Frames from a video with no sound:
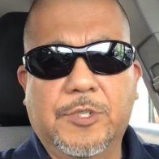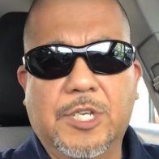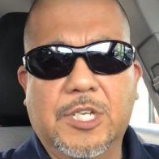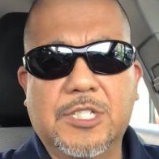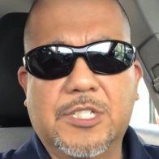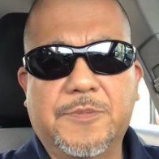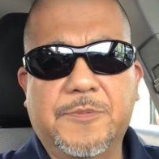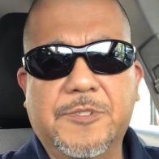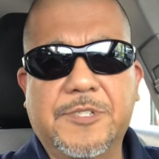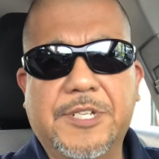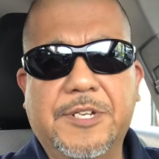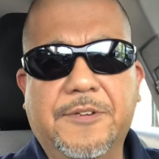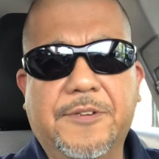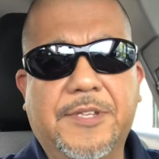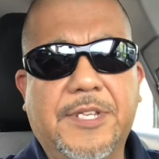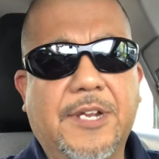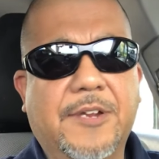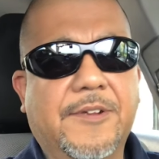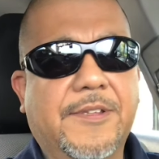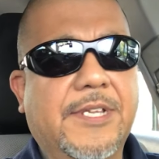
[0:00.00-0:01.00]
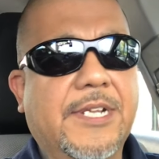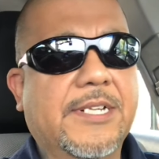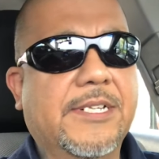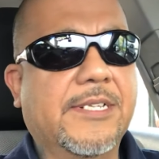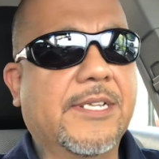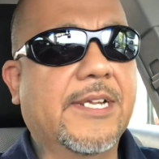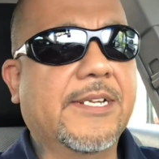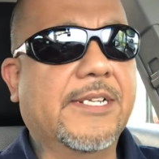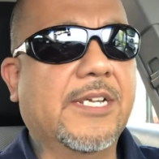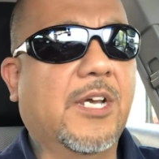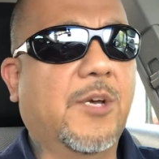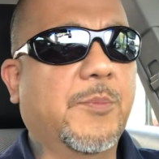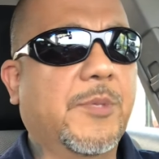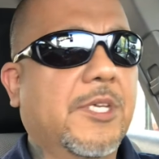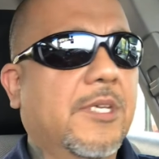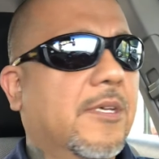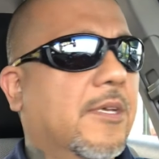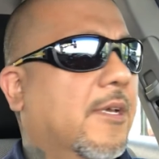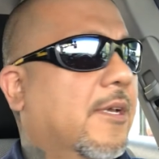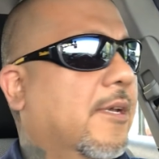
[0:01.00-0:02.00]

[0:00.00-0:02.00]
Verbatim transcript: customers here and there, and they, they tell me